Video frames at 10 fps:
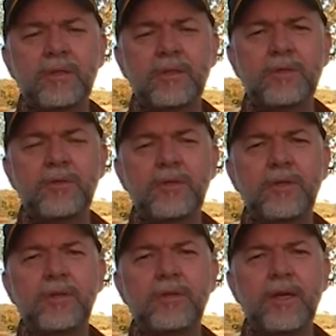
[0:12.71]

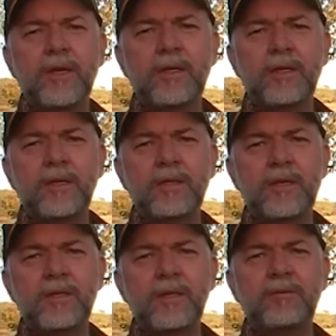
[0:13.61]
concern that
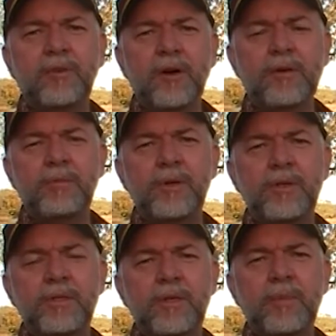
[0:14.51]
existing fire and
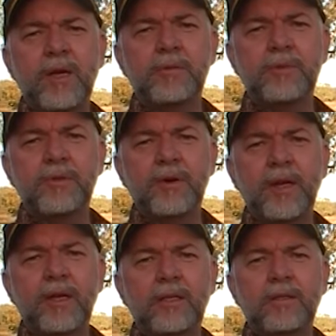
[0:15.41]
emergency management
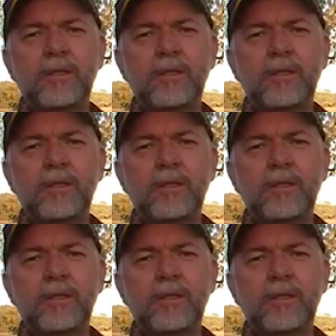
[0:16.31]
training